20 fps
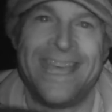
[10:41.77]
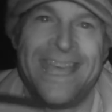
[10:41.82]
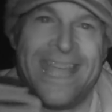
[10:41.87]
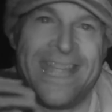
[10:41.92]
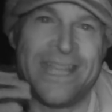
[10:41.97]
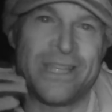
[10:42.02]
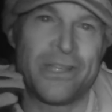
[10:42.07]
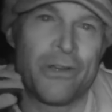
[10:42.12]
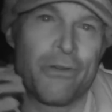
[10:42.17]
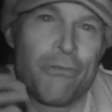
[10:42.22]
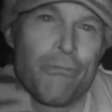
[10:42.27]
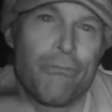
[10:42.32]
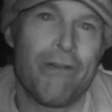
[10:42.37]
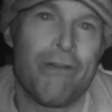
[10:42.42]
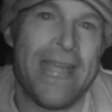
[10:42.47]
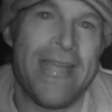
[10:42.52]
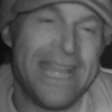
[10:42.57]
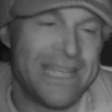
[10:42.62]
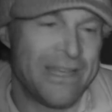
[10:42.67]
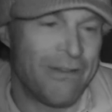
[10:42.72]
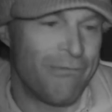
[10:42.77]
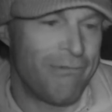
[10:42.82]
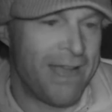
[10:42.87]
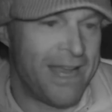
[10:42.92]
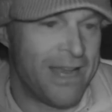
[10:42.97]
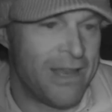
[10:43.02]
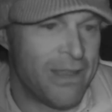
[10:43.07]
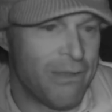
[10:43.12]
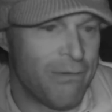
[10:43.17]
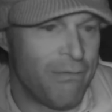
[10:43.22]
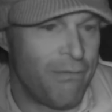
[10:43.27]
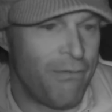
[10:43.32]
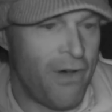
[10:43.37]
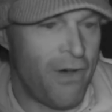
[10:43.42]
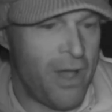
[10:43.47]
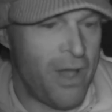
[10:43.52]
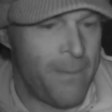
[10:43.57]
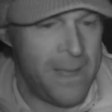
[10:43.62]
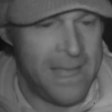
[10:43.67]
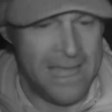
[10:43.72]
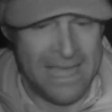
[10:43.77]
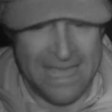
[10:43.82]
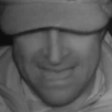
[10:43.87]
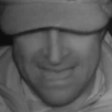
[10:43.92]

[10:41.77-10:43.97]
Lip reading: it's great around the farm.